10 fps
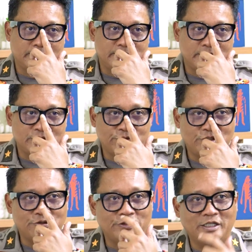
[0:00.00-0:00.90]
since we
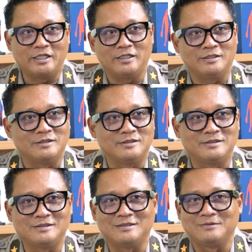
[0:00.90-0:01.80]
know
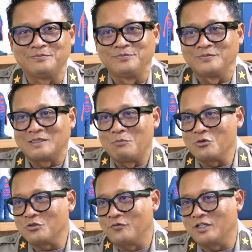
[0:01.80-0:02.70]
that
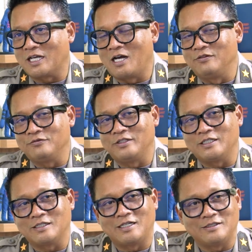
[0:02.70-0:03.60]
most of the
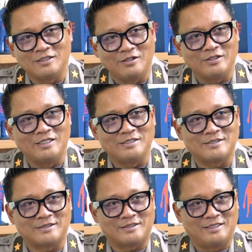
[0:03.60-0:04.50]
conflict right now
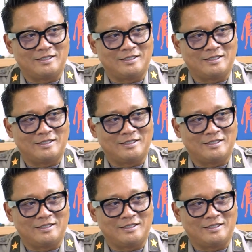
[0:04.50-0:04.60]
is